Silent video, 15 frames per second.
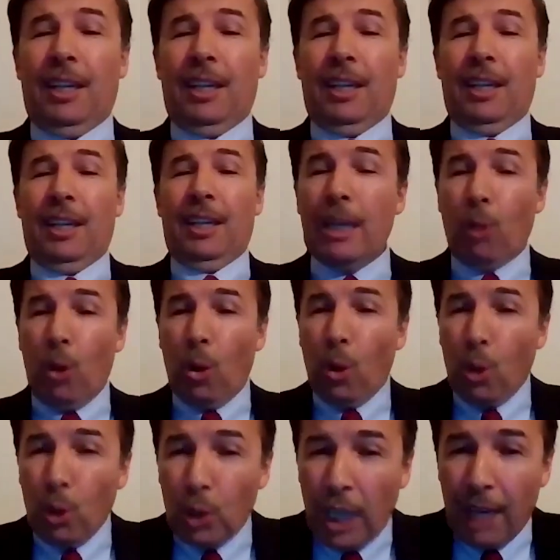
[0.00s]
give them
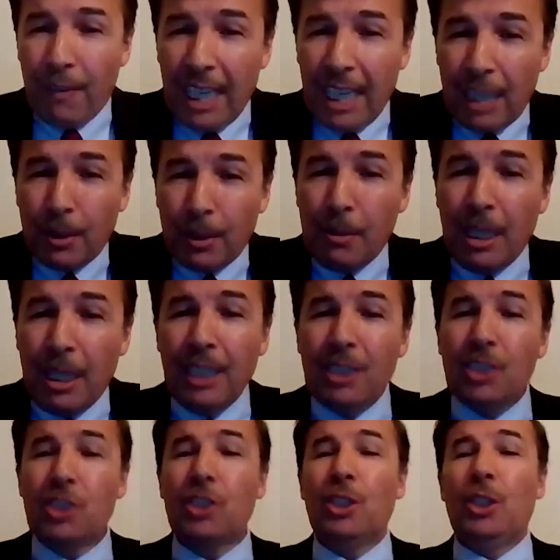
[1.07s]
all the available
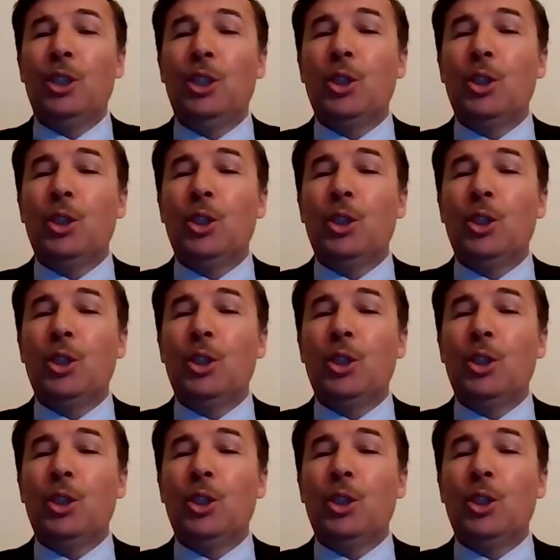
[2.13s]
means